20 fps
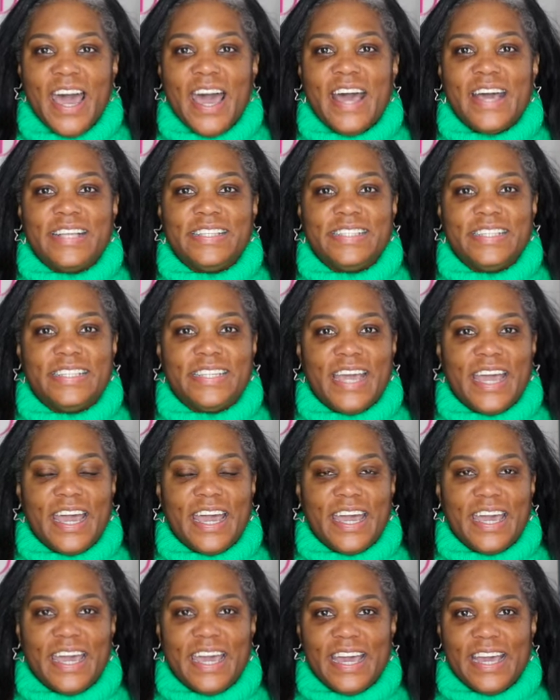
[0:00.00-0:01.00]
And
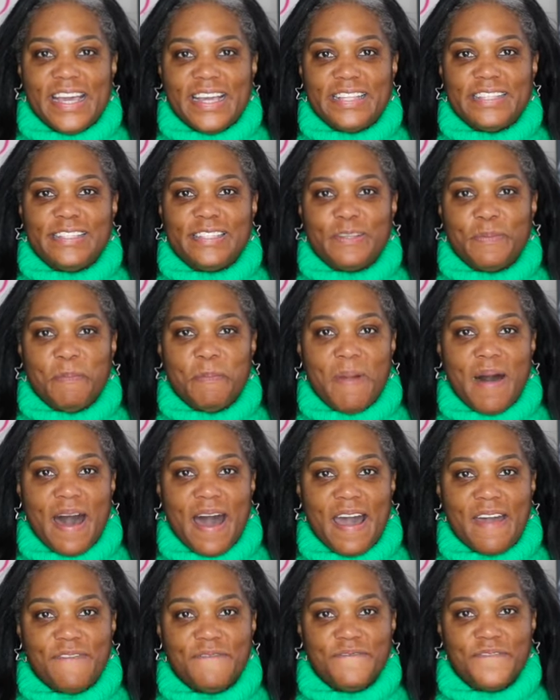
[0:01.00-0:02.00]
today ends
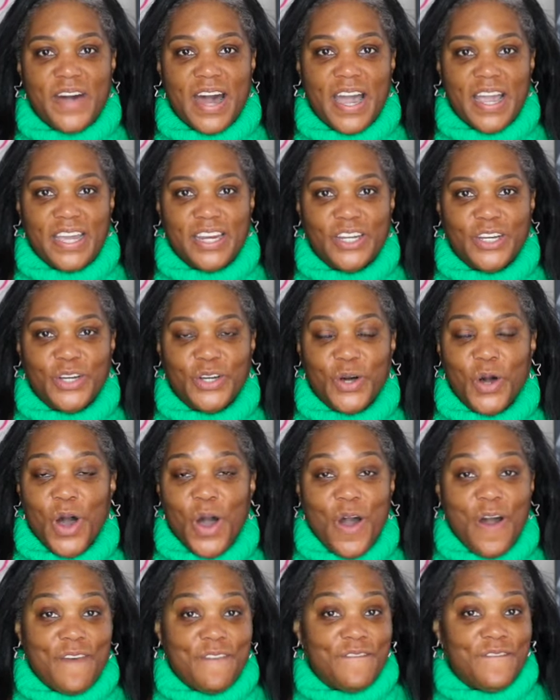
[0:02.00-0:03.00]
my final
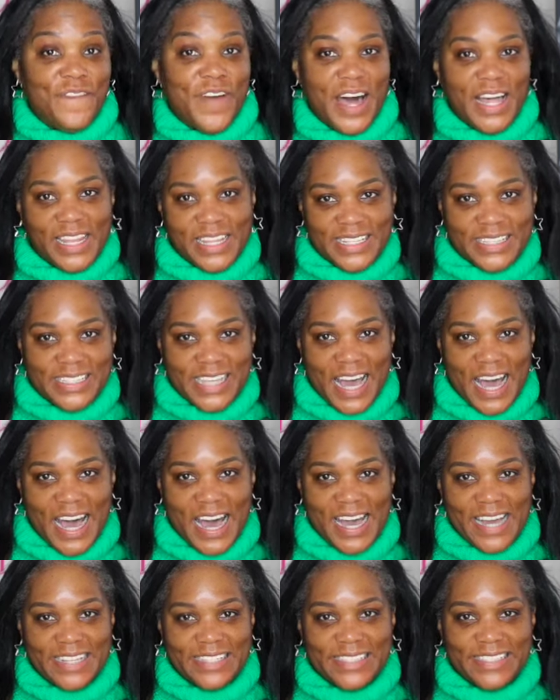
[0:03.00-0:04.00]

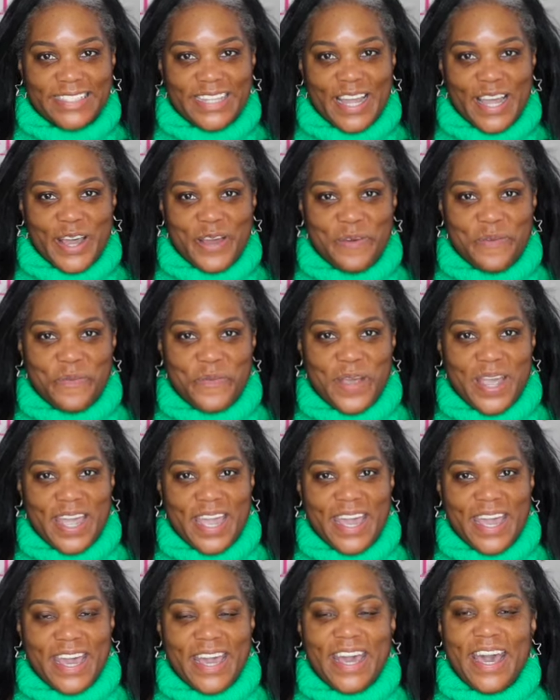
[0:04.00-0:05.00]
Valentine's Day
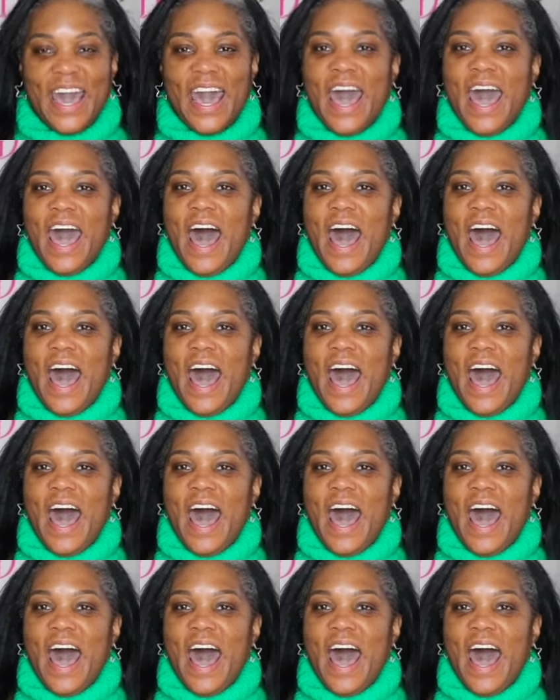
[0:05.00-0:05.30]
week.